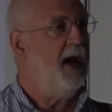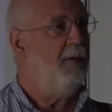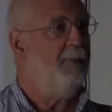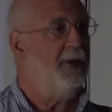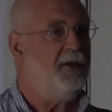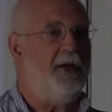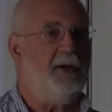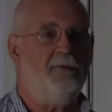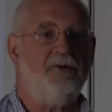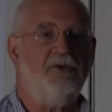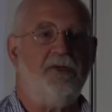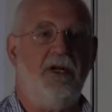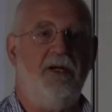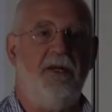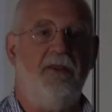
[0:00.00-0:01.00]
But he was
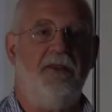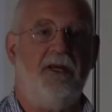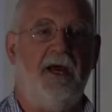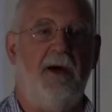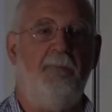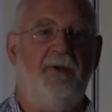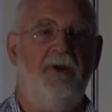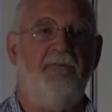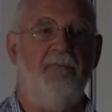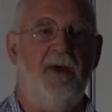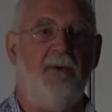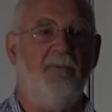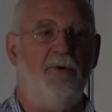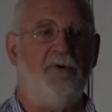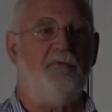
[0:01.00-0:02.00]
seen in the company of
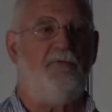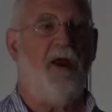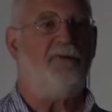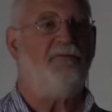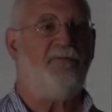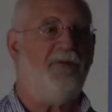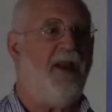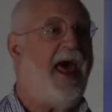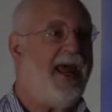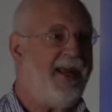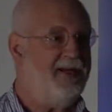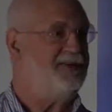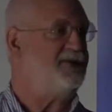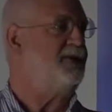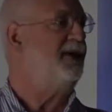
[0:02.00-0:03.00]
men with red
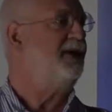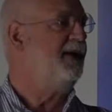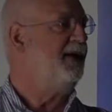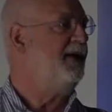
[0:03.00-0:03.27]
flags.